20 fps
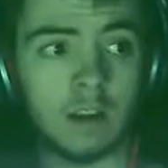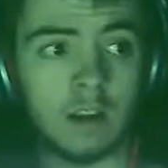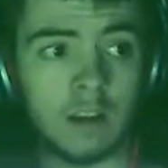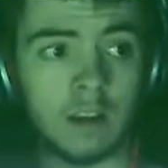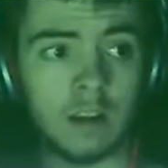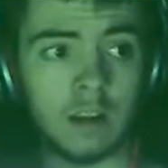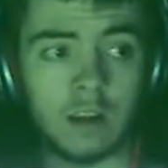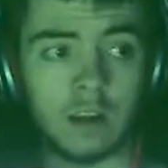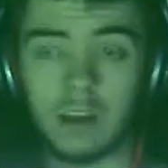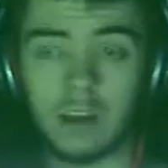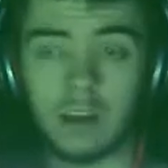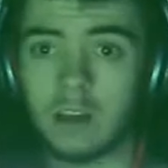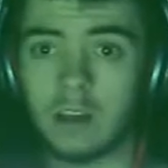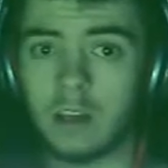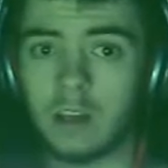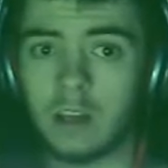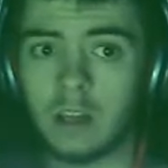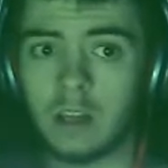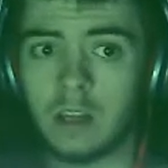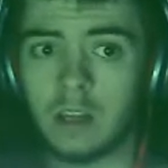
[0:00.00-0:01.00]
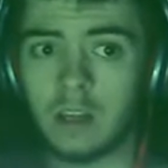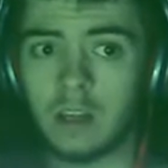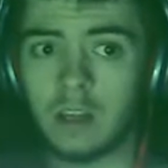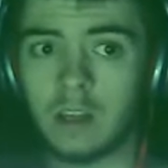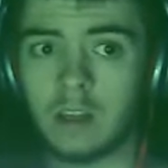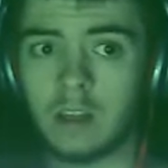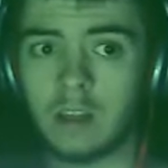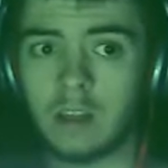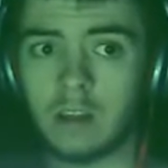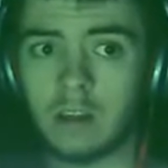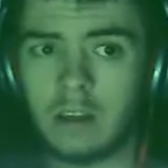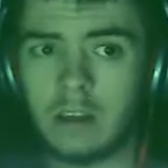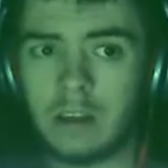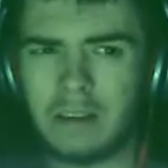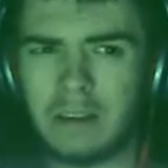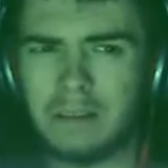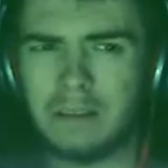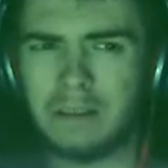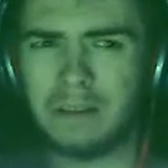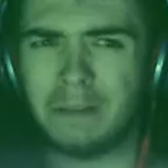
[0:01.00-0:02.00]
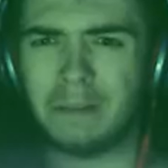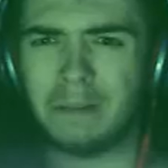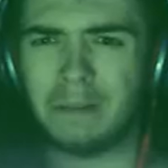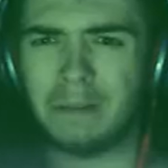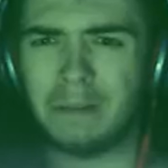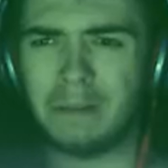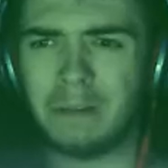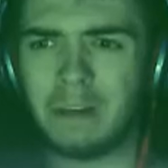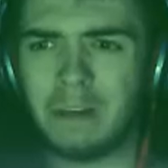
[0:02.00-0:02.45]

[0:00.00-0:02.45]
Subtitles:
[no speech]